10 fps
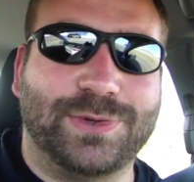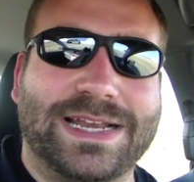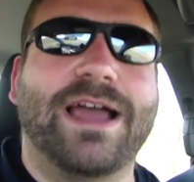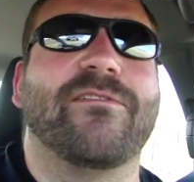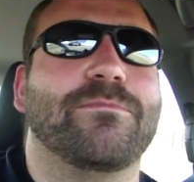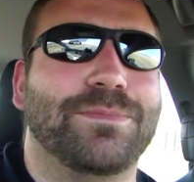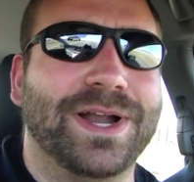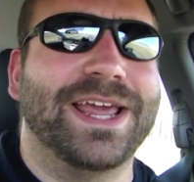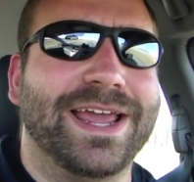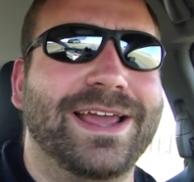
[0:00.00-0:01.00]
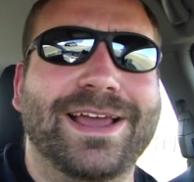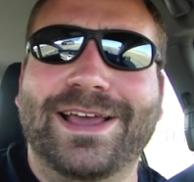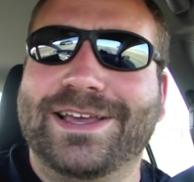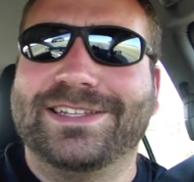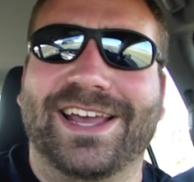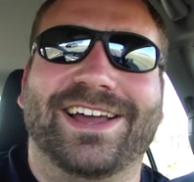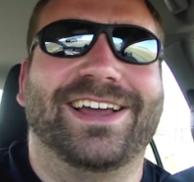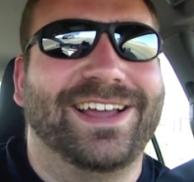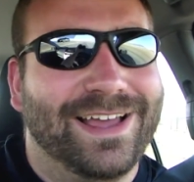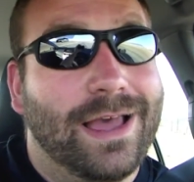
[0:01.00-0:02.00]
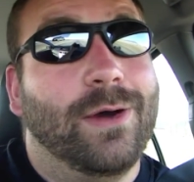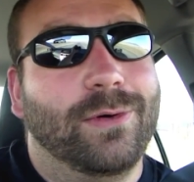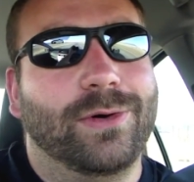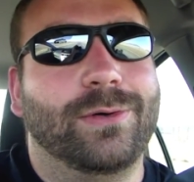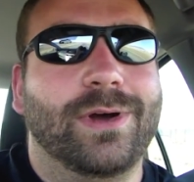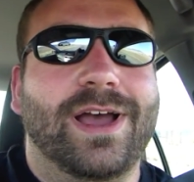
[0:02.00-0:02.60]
so I now have money, so, woohoo,